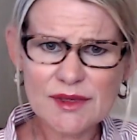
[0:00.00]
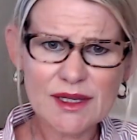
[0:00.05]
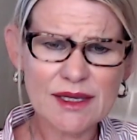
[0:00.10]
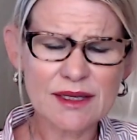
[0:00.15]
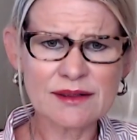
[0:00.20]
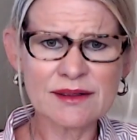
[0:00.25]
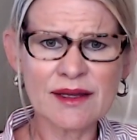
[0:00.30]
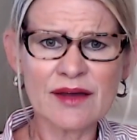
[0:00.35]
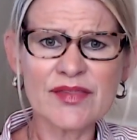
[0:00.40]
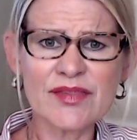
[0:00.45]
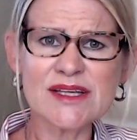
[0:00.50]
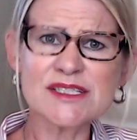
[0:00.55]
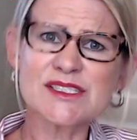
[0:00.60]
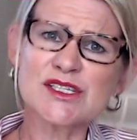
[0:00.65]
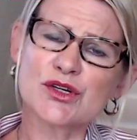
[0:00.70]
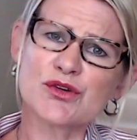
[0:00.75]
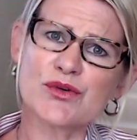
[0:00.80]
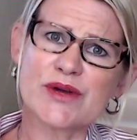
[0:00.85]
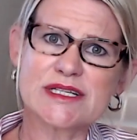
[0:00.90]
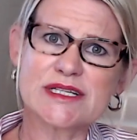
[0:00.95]
Now that's a
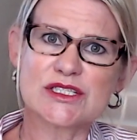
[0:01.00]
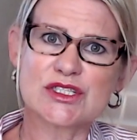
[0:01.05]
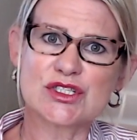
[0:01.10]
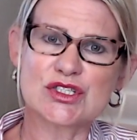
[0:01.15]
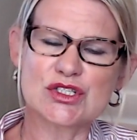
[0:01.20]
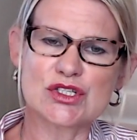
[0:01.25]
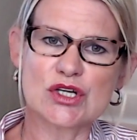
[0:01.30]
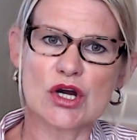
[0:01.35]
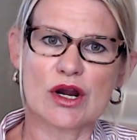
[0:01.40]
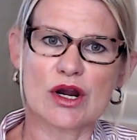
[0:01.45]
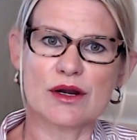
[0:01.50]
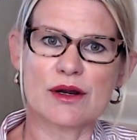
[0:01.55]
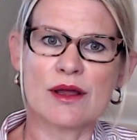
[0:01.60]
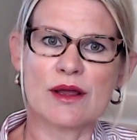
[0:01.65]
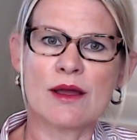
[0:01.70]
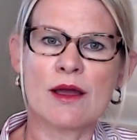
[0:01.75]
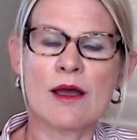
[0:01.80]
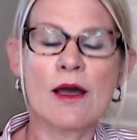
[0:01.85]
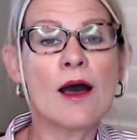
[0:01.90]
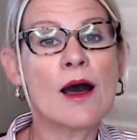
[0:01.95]
great start,
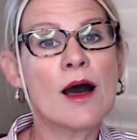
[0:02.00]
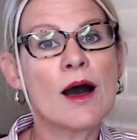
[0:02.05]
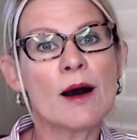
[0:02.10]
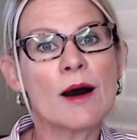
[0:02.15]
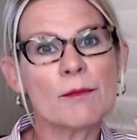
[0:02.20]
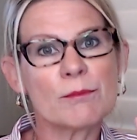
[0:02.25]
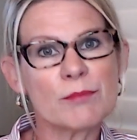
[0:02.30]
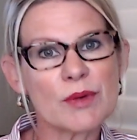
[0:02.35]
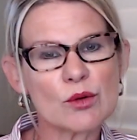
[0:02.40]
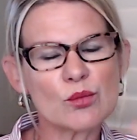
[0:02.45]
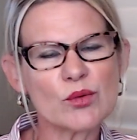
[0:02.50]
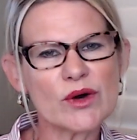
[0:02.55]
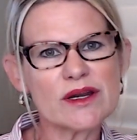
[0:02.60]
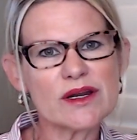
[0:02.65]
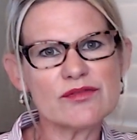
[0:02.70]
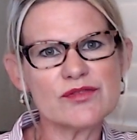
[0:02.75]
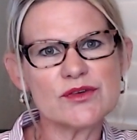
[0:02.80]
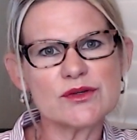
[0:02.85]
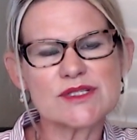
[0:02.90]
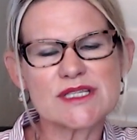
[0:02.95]
but what if
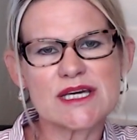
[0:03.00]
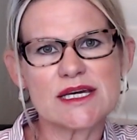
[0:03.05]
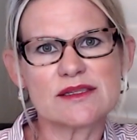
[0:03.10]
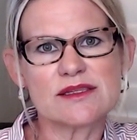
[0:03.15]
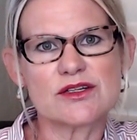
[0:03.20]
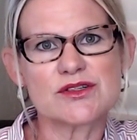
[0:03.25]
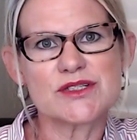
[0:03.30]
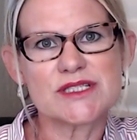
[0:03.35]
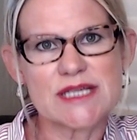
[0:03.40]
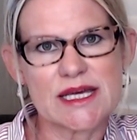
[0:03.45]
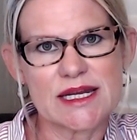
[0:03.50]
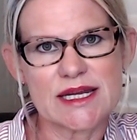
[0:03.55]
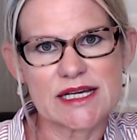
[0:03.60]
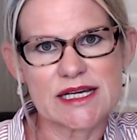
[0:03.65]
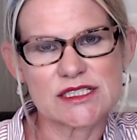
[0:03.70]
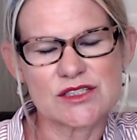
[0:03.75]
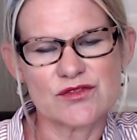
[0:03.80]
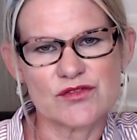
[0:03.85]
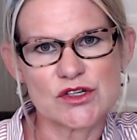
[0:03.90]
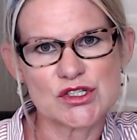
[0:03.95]
you take their 10x
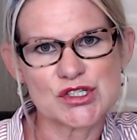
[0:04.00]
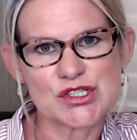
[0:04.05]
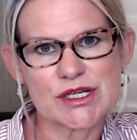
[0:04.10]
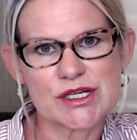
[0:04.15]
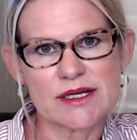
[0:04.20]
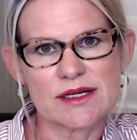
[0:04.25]
version?